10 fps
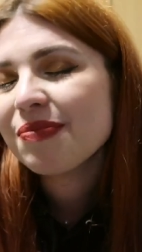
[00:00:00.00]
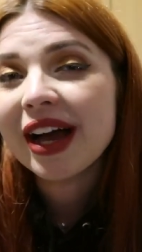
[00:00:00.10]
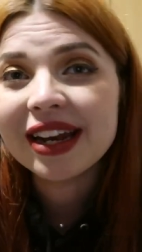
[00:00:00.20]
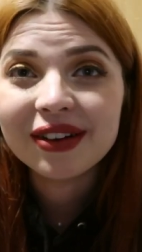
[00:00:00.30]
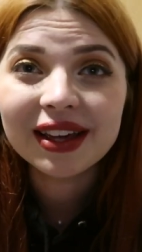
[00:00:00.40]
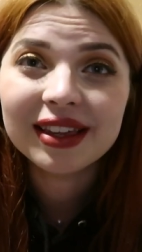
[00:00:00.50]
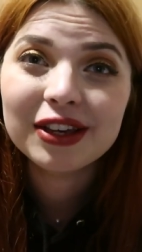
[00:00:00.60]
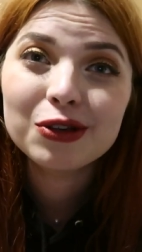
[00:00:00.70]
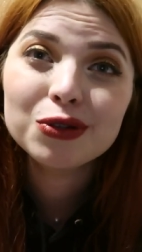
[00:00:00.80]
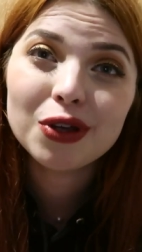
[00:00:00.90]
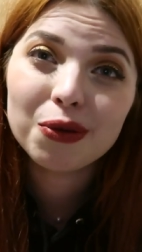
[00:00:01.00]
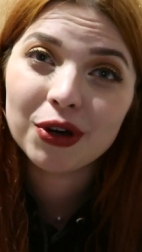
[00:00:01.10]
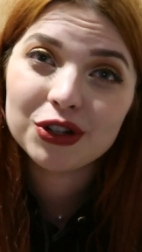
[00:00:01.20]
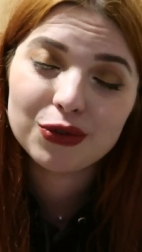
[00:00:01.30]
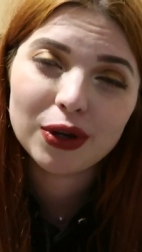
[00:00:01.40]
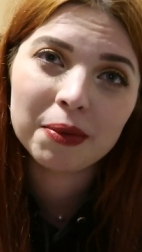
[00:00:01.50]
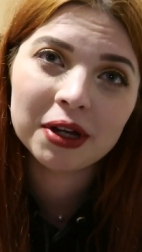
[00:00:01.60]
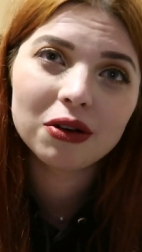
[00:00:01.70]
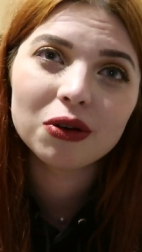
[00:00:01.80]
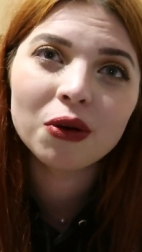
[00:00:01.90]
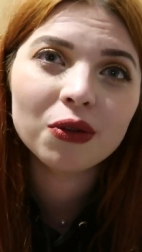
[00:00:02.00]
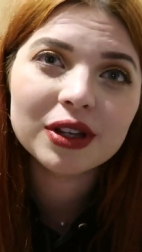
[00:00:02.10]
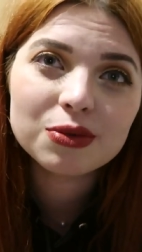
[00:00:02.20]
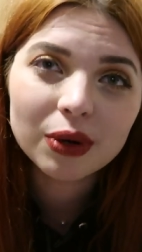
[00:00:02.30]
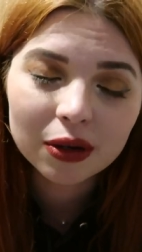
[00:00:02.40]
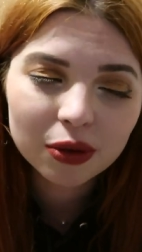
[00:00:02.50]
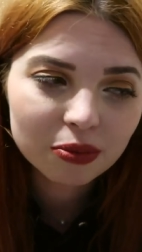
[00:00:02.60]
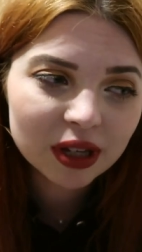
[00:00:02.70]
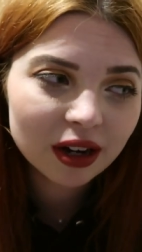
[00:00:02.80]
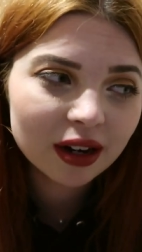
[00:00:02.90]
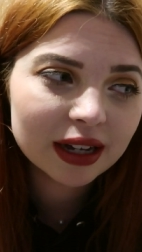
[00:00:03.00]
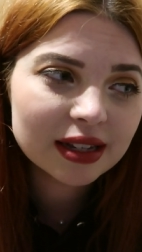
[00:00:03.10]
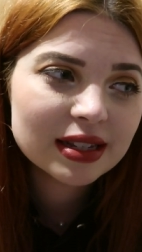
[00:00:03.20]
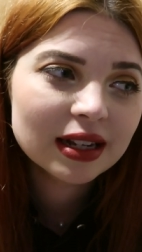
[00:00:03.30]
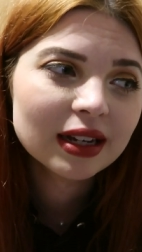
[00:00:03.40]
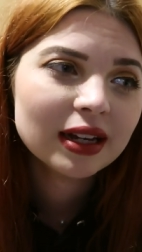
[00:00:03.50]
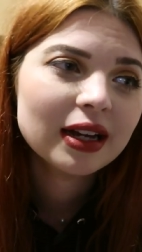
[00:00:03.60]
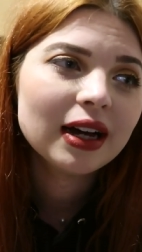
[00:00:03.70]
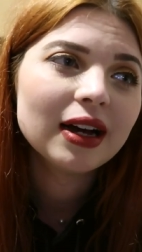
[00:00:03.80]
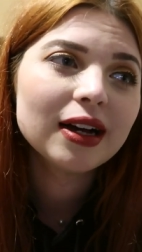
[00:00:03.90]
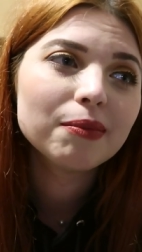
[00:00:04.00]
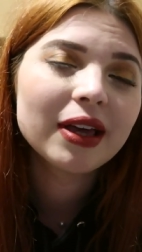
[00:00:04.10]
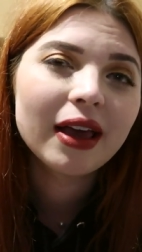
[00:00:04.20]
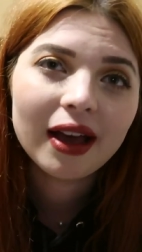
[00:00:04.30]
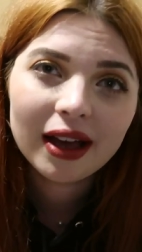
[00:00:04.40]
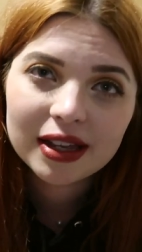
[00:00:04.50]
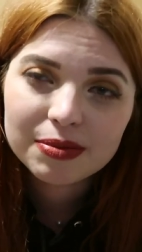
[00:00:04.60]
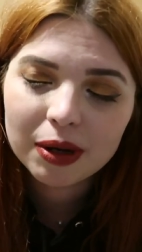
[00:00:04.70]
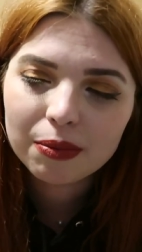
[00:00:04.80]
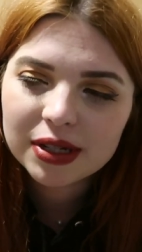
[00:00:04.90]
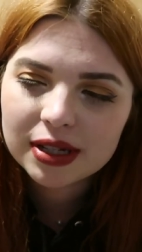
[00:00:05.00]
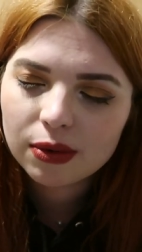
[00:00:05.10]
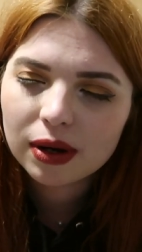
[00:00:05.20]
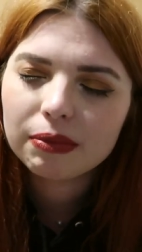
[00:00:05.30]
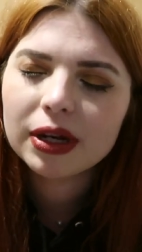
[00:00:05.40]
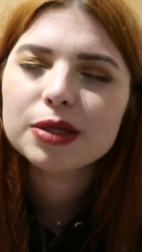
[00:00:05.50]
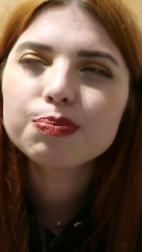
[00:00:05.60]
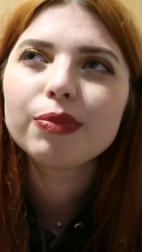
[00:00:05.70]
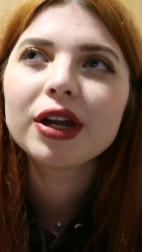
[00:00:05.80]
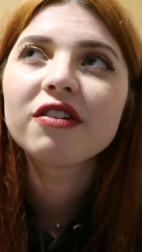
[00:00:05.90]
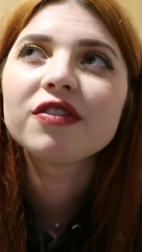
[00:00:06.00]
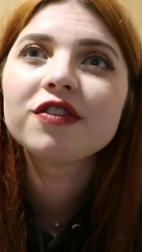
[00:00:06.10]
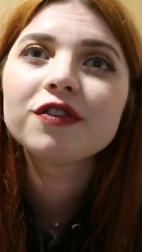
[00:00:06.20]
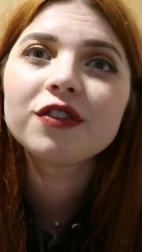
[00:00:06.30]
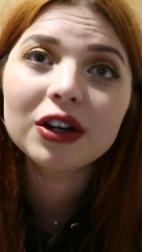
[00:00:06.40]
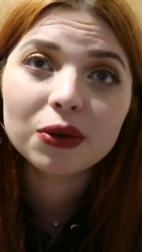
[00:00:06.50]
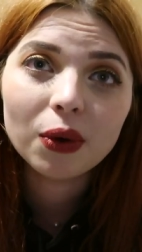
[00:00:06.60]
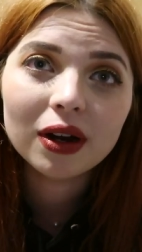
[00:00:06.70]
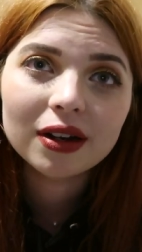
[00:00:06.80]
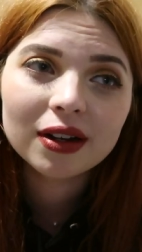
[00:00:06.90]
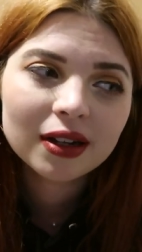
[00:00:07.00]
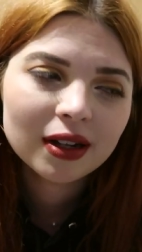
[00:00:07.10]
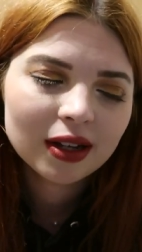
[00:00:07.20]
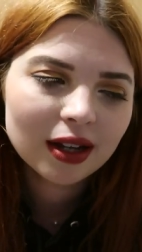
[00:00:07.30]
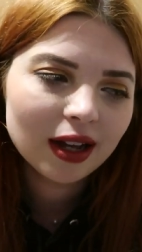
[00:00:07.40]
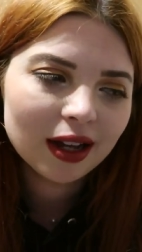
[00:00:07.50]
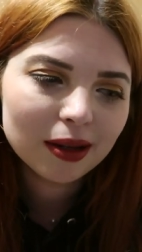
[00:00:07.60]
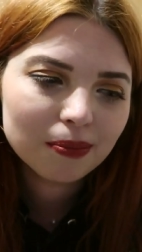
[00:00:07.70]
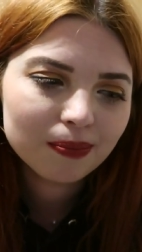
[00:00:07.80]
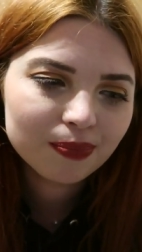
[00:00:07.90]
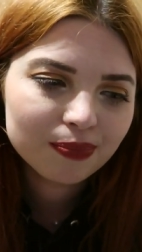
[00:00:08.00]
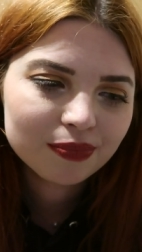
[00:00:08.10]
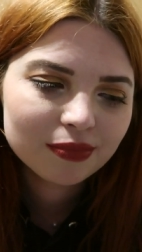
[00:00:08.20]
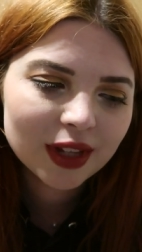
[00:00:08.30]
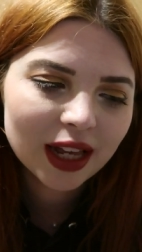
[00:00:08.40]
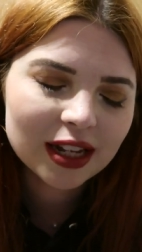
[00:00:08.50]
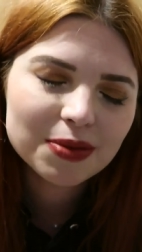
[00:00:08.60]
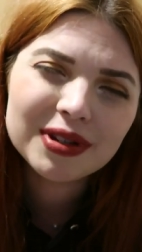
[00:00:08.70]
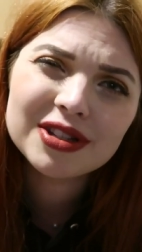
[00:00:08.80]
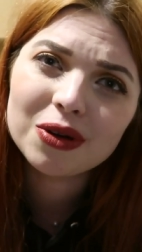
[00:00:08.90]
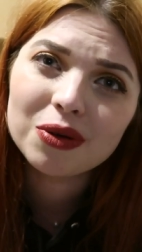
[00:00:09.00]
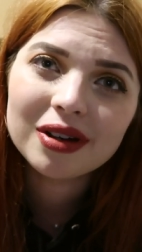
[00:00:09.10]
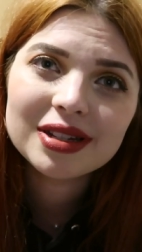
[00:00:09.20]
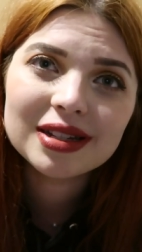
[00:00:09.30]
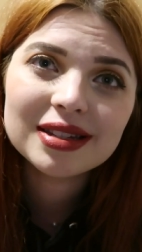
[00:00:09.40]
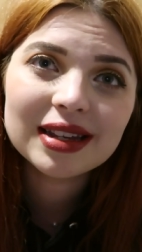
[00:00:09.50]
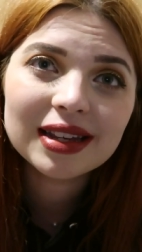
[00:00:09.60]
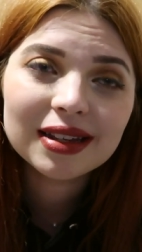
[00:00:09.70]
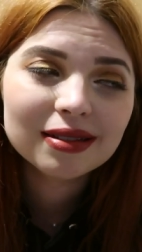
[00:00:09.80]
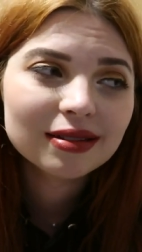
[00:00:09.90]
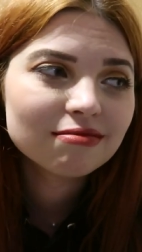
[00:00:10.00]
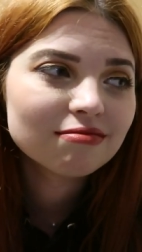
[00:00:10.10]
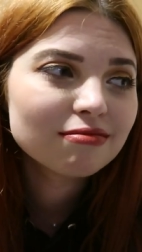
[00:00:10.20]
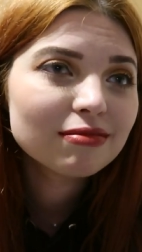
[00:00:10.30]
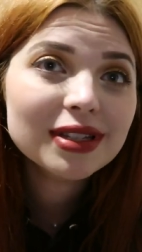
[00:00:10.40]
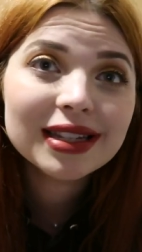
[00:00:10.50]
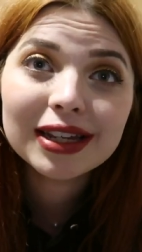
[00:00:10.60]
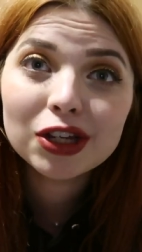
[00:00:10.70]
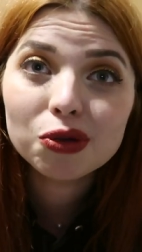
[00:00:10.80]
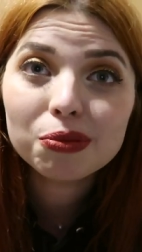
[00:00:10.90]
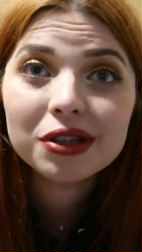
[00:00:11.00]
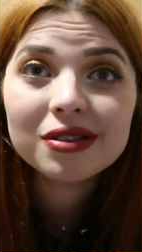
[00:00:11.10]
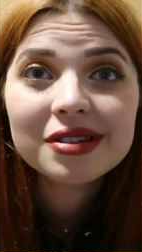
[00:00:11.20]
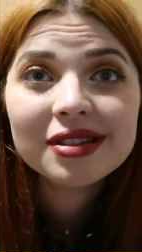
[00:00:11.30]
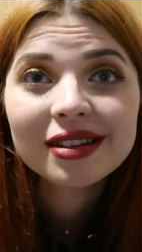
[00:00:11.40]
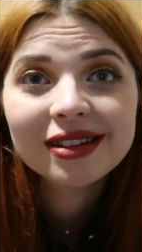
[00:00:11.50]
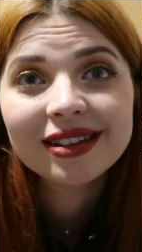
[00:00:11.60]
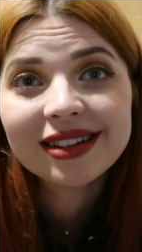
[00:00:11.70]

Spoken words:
But anyway, thank you so much for coming along on this week with me, guys. It has been a busy one, but it's been a fun one. And it's been so nice to see humans